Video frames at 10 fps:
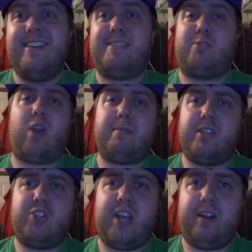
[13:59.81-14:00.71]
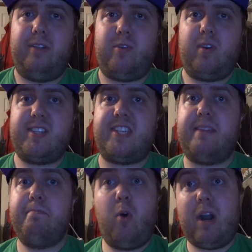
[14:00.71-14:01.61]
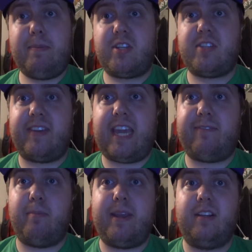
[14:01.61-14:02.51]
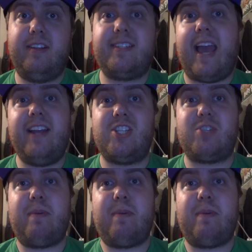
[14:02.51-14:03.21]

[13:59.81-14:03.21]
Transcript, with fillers: Subscribe to the channel if you want to see more episodes of It Came From England and just